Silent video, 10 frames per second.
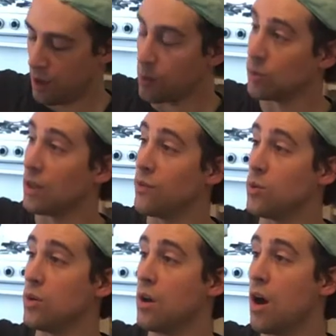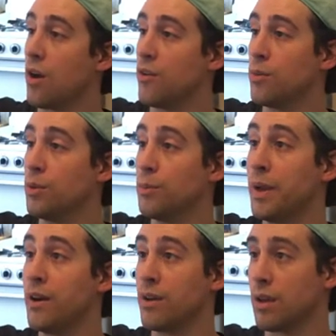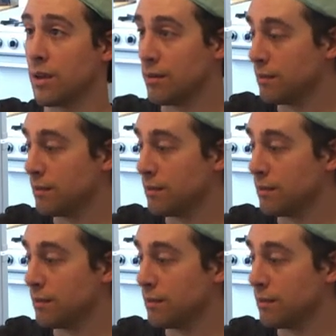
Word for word: I will give you an honorable burying.